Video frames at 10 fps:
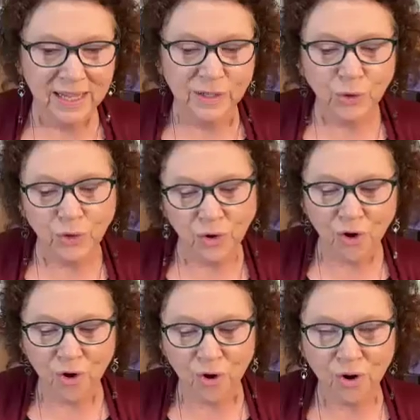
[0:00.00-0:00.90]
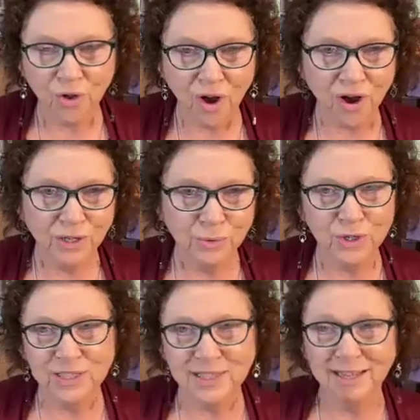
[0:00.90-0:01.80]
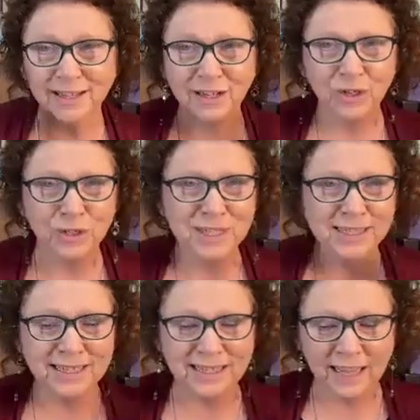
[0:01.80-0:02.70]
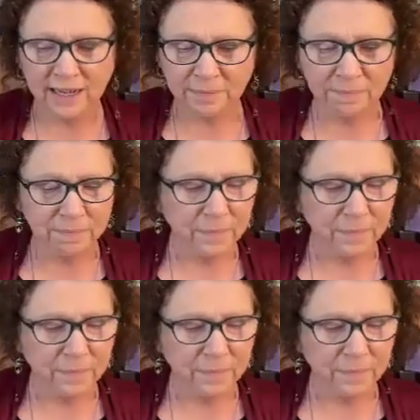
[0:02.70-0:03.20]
So your oracle cards were just like goodness and light.